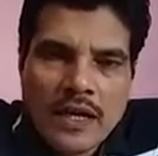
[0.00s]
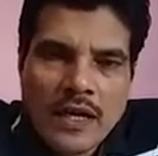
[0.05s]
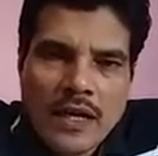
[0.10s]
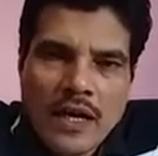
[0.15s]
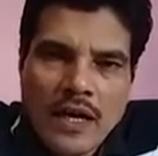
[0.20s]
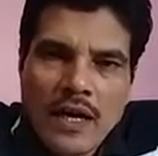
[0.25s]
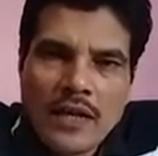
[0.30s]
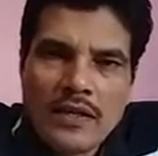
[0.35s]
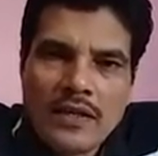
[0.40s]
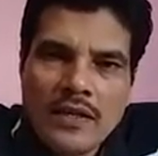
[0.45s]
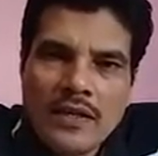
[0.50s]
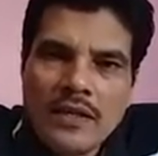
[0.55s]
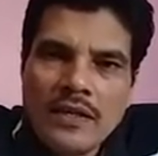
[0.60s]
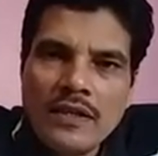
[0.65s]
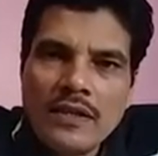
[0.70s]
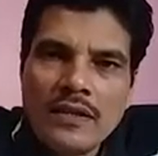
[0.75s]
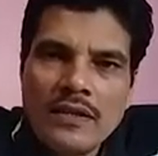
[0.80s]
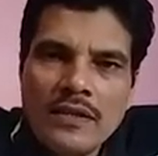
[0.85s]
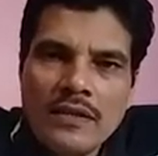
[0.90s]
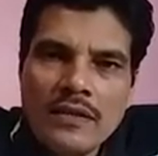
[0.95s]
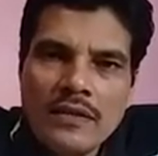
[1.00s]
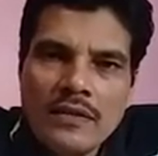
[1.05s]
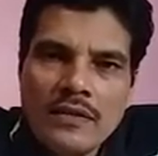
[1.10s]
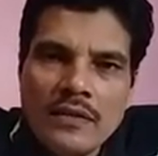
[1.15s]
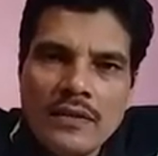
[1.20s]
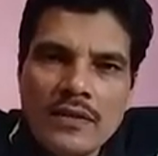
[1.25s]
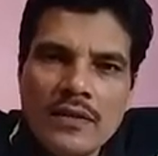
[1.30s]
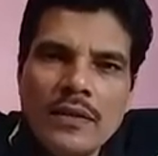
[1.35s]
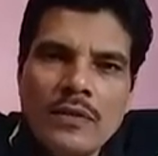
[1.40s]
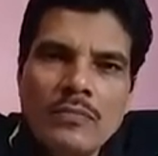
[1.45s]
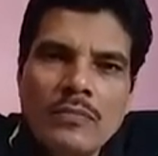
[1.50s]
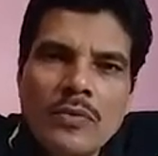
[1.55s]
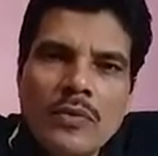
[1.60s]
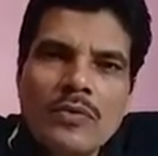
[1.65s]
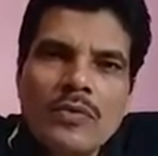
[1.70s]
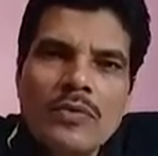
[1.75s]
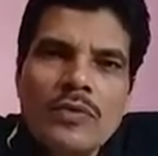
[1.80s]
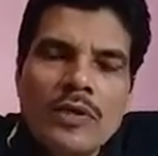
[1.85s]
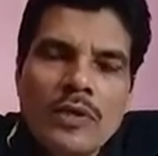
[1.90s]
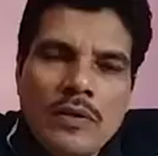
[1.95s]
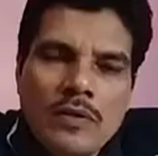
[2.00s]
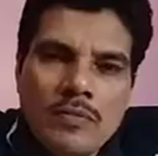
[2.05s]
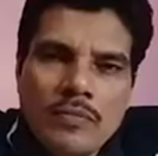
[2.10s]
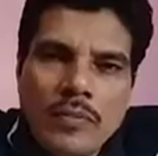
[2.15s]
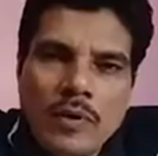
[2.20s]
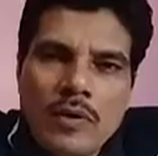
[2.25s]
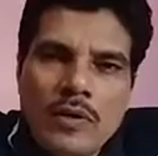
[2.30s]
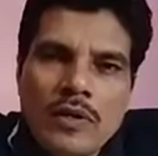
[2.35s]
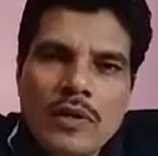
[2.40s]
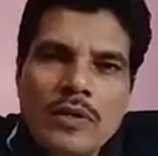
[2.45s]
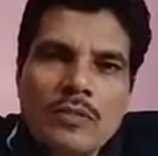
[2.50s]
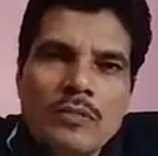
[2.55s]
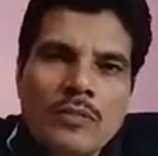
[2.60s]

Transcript: I think this is the most important,